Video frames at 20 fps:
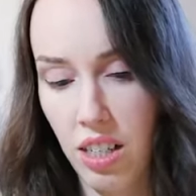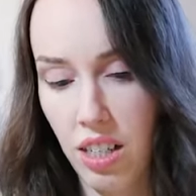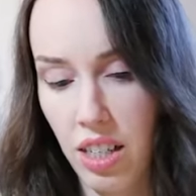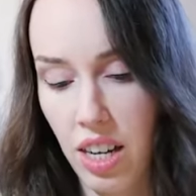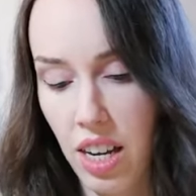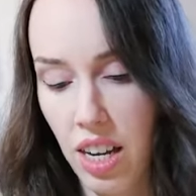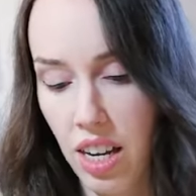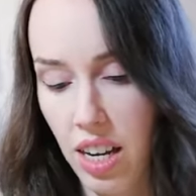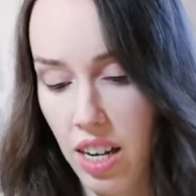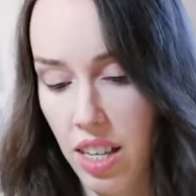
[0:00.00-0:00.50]

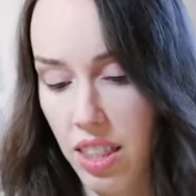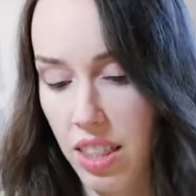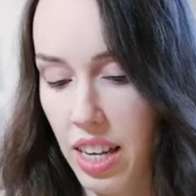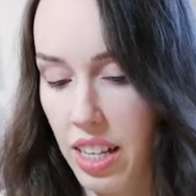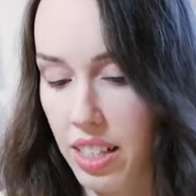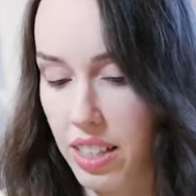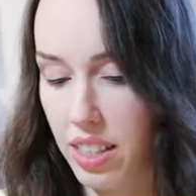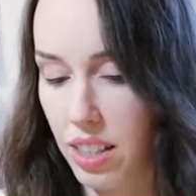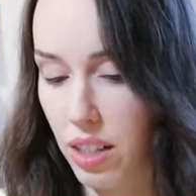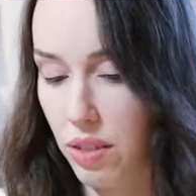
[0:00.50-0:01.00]
and
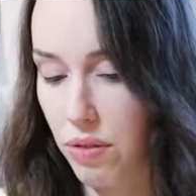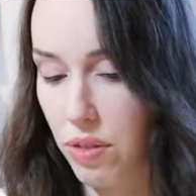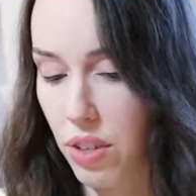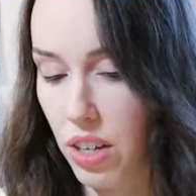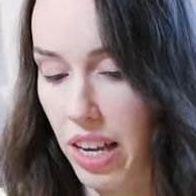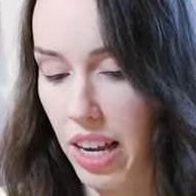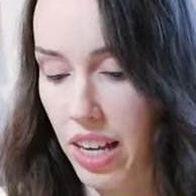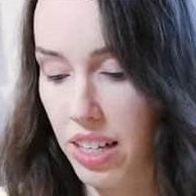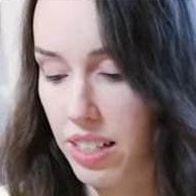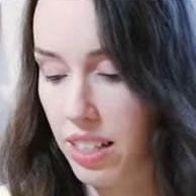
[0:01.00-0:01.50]
that's it for
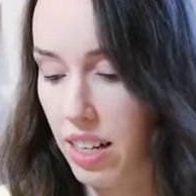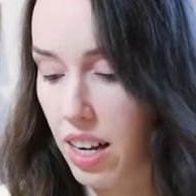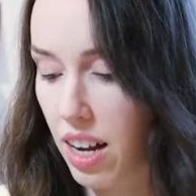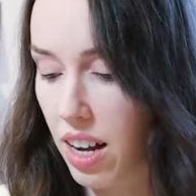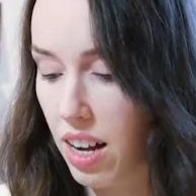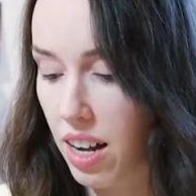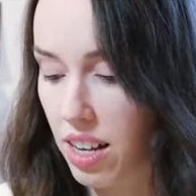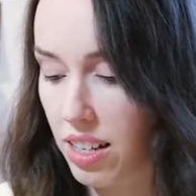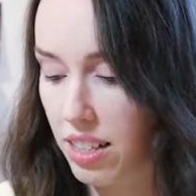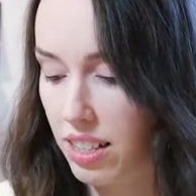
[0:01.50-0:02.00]

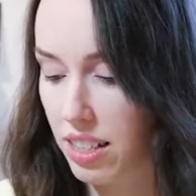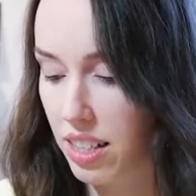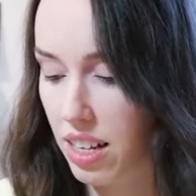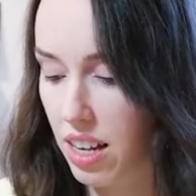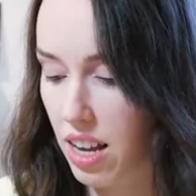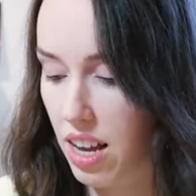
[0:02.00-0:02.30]
SRs.